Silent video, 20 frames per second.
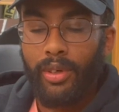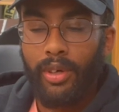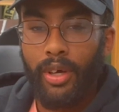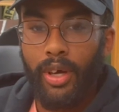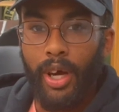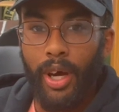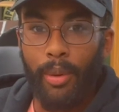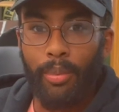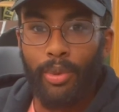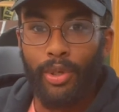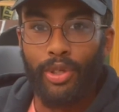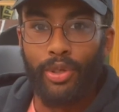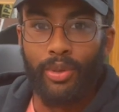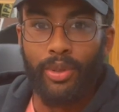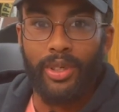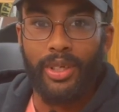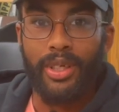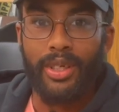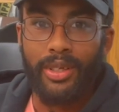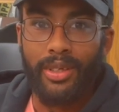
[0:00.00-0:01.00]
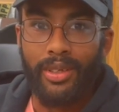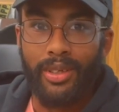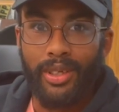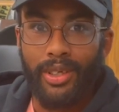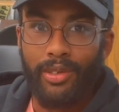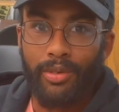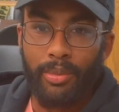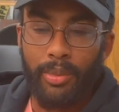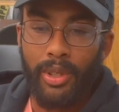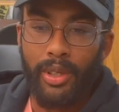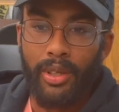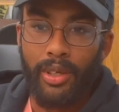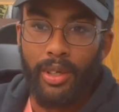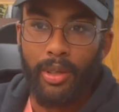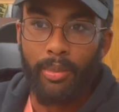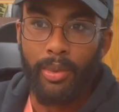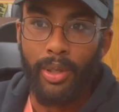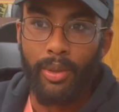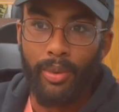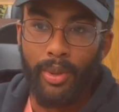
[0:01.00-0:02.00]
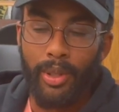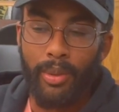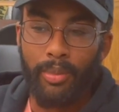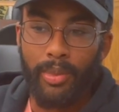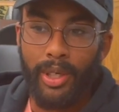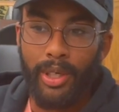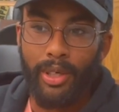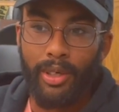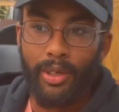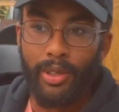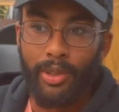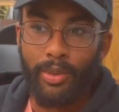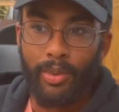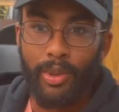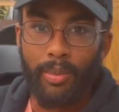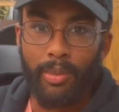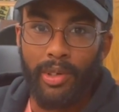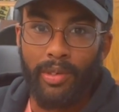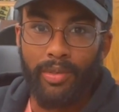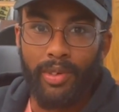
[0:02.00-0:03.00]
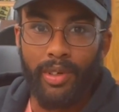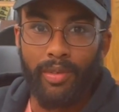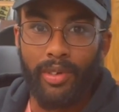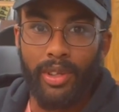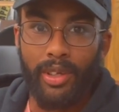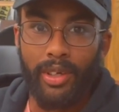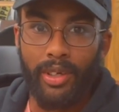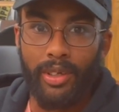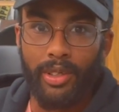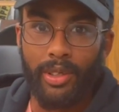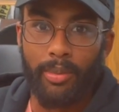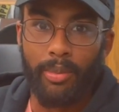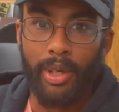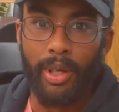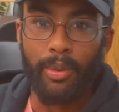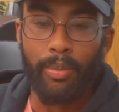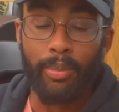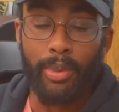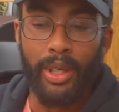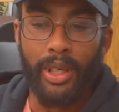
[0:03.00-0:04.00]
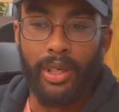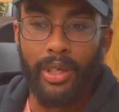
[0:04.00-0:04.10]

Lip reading: opportunities and things for me to think about while I'm here. It's one of my favorite things about being